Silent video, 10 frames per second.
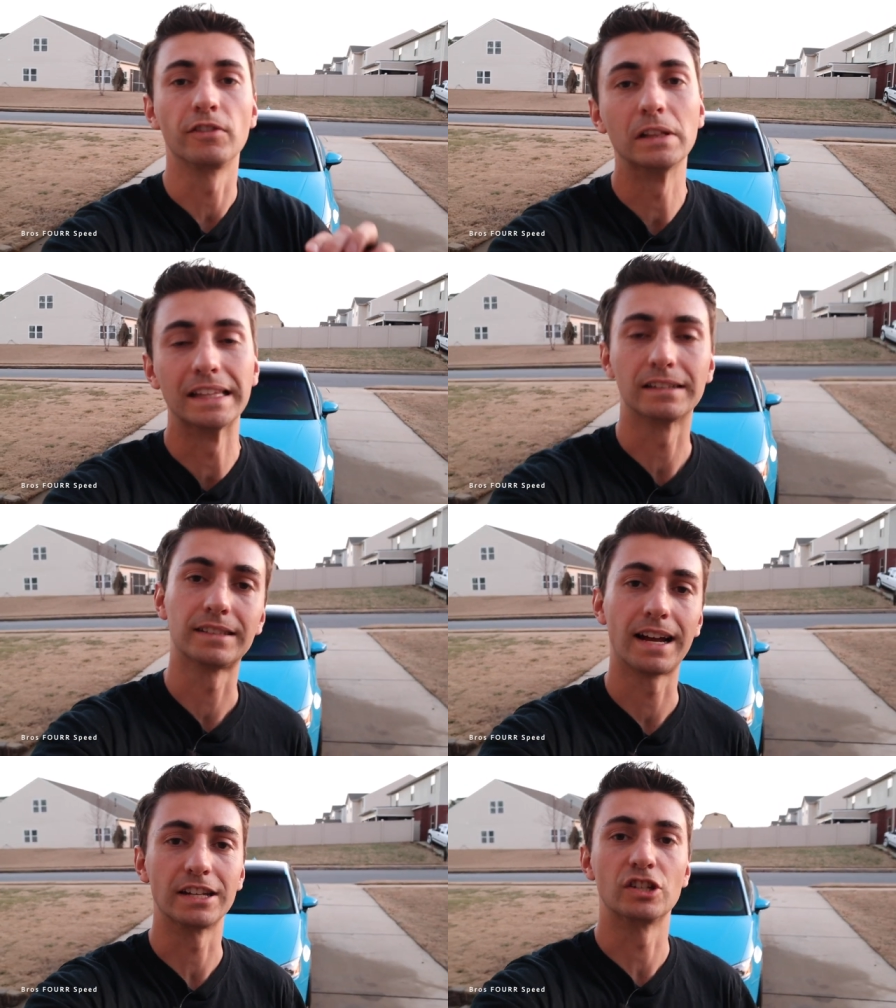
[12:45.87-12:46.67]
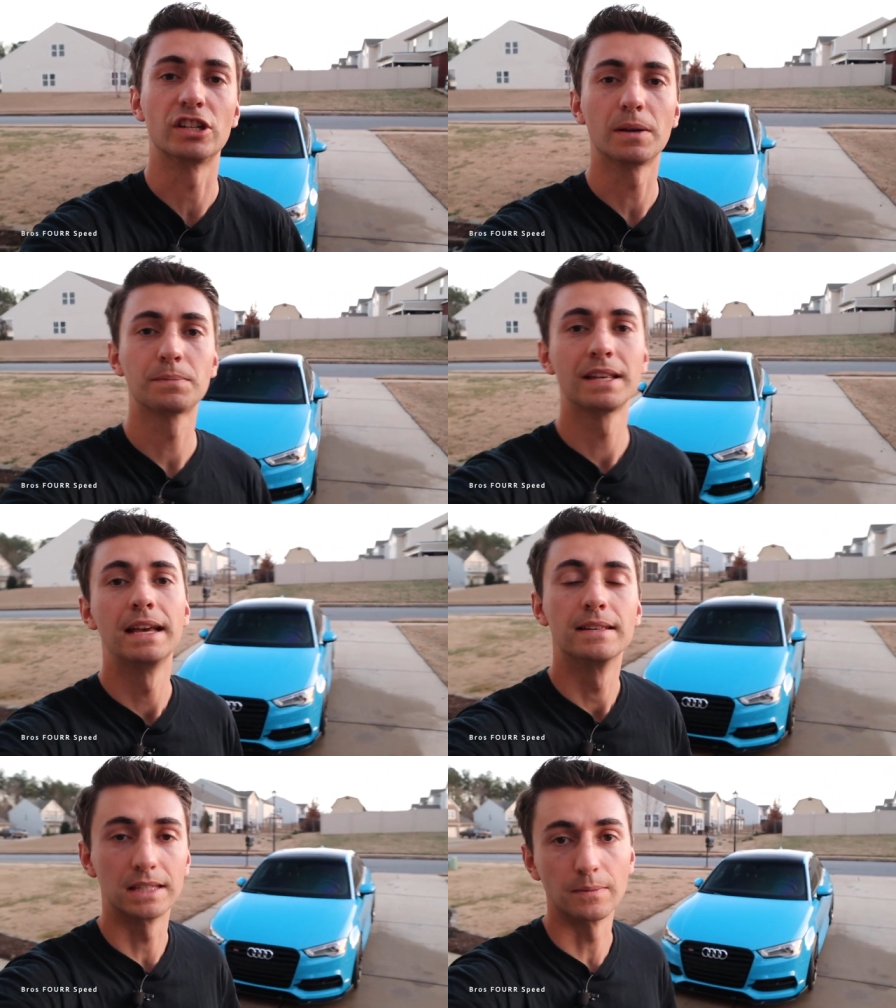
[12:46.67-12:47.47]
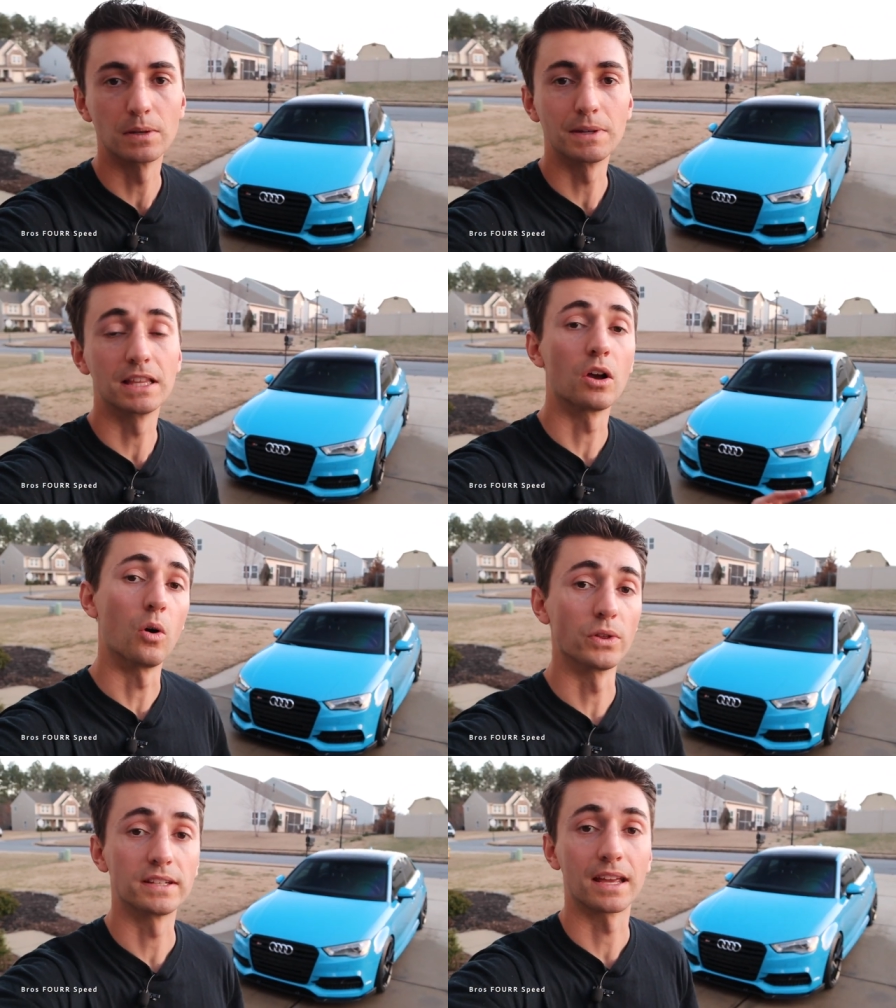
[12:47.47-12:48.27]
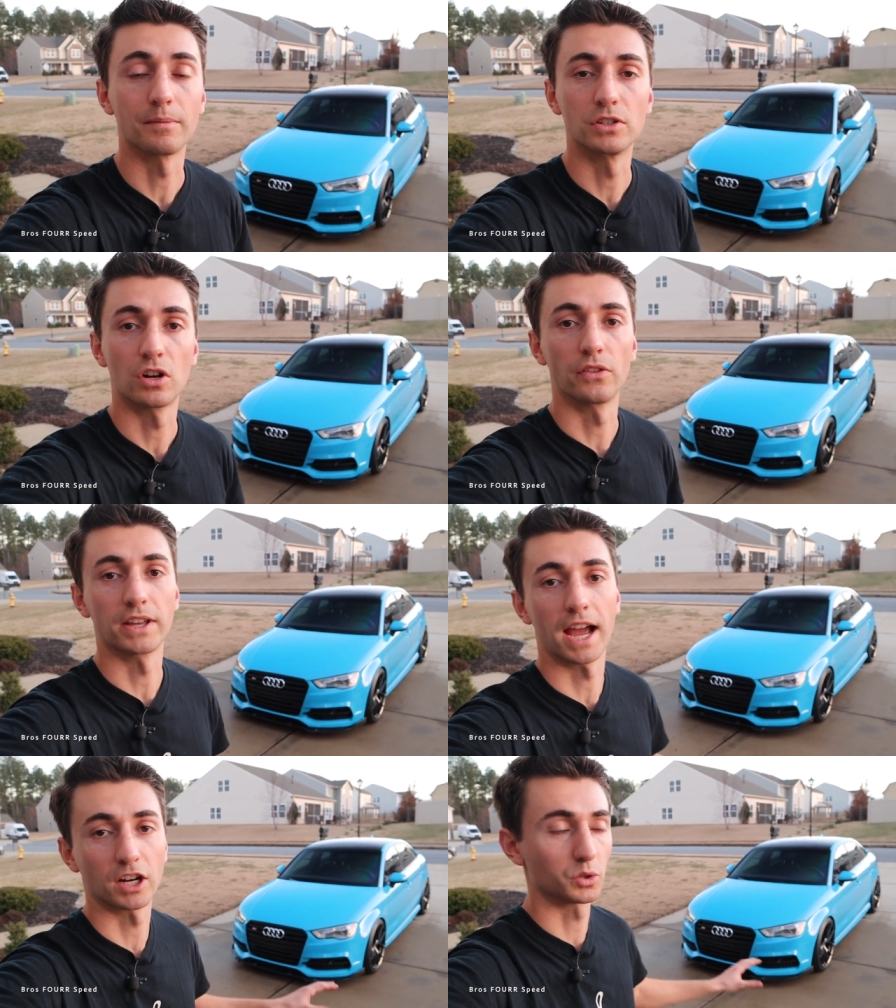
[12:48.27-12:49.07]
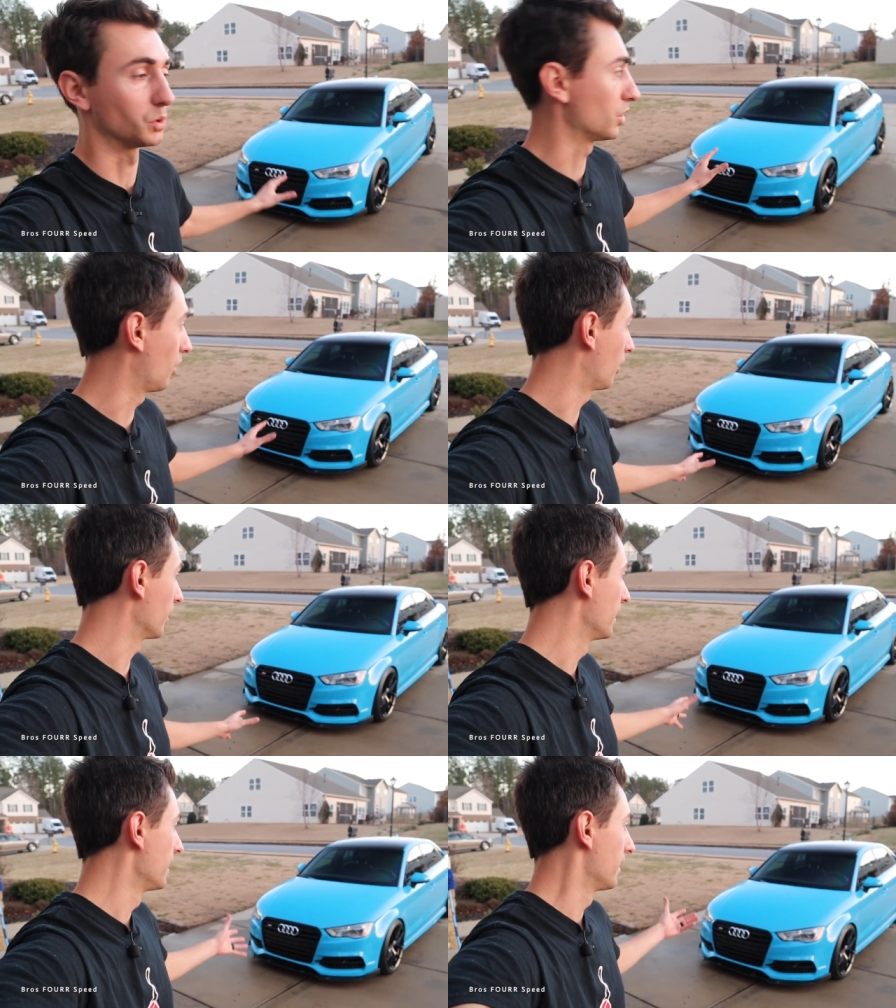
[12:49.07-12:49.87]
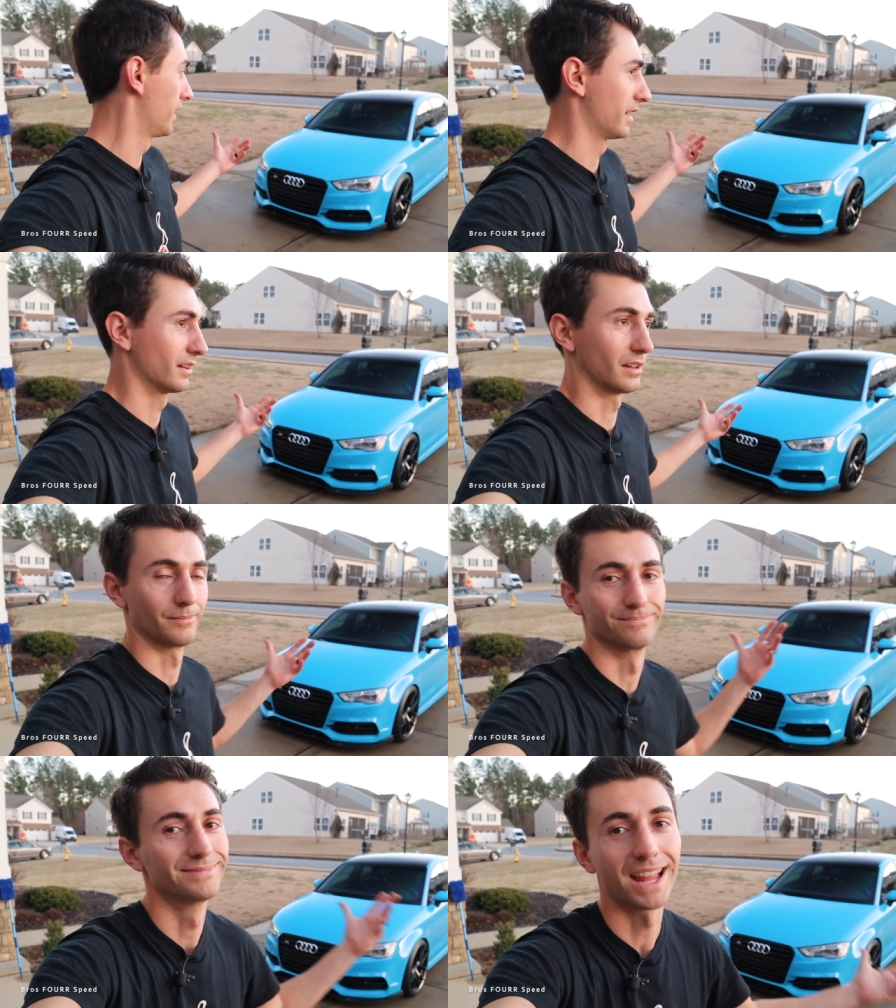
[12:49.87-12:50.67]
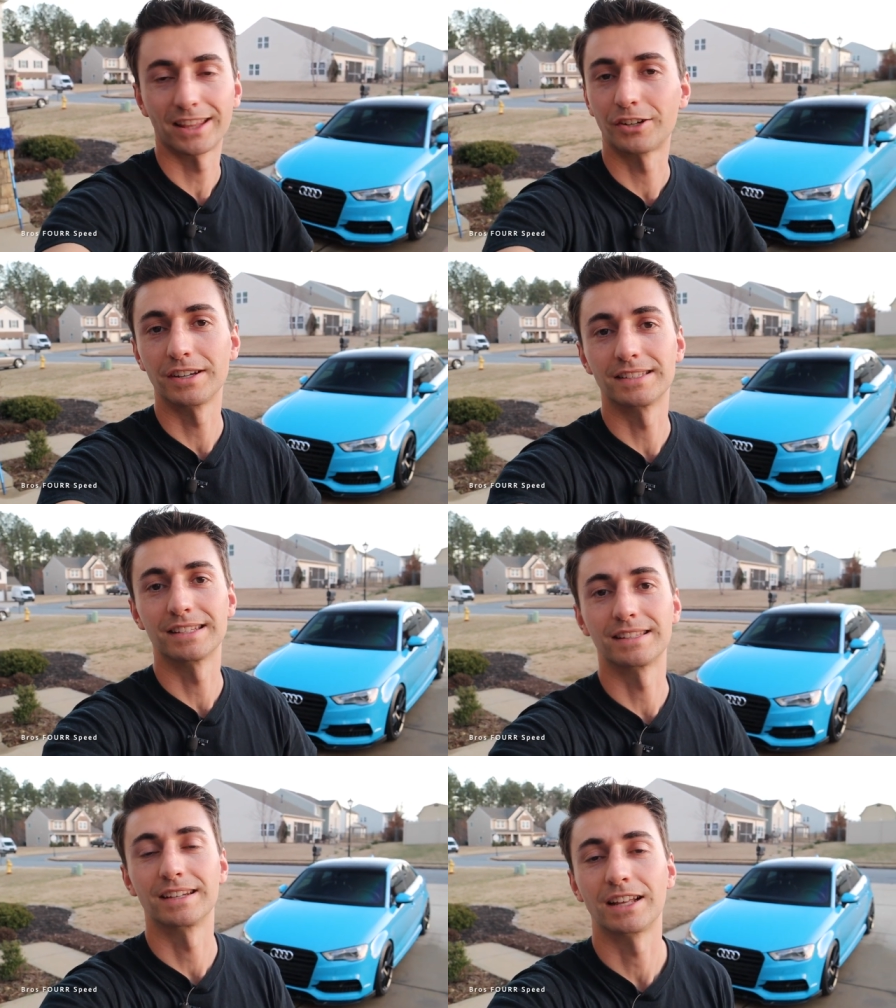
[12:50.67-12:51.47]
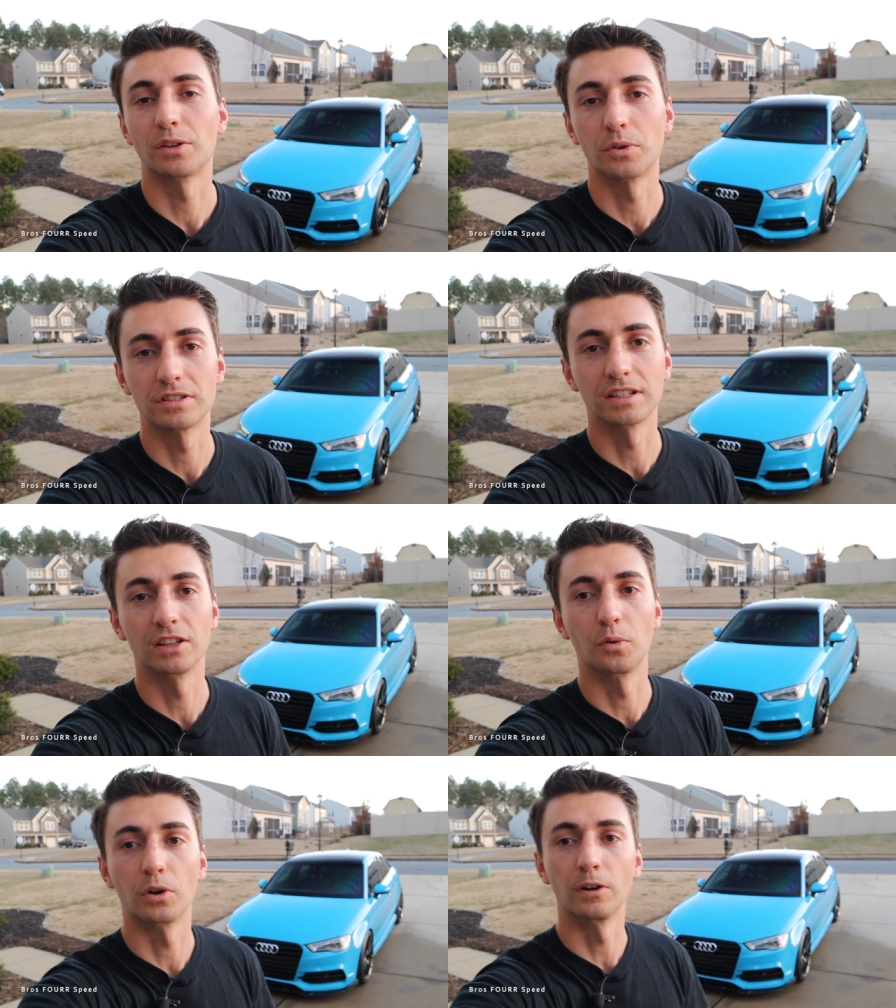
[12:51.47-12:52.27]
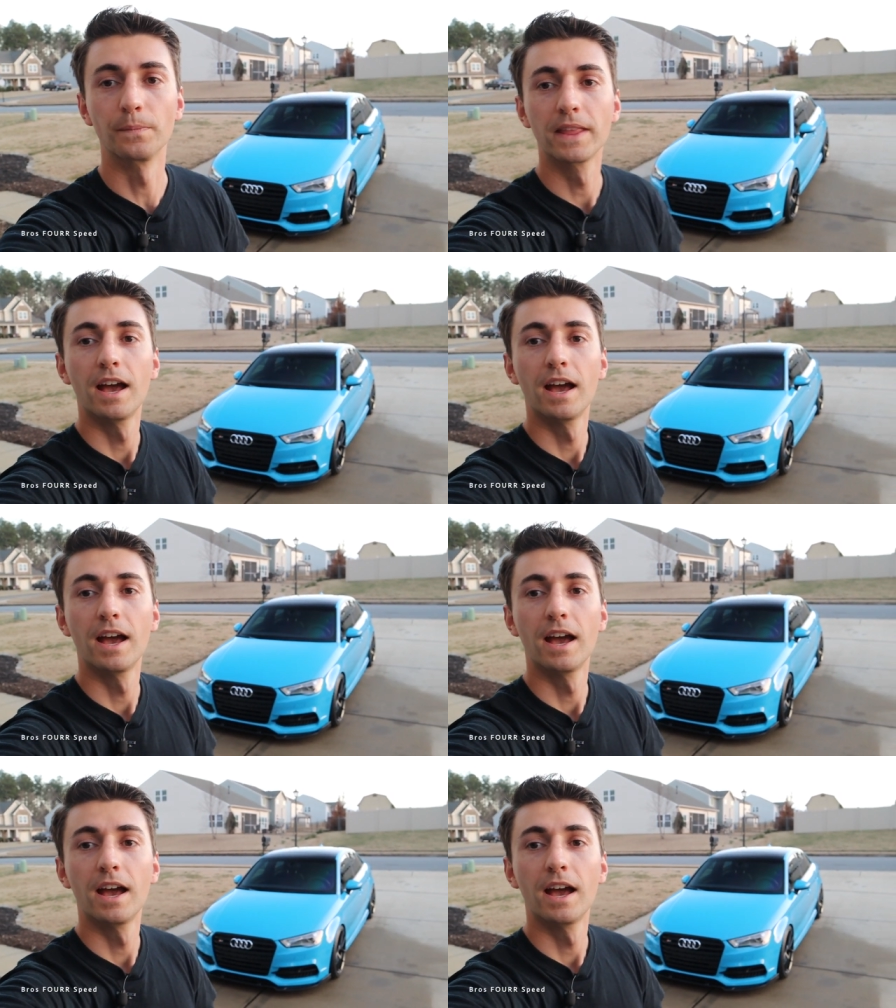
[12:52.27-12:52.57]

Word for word: few little tiny chips seem to be the only damage on the actual car. And um, not the craziest thing, not the worst thing in the world.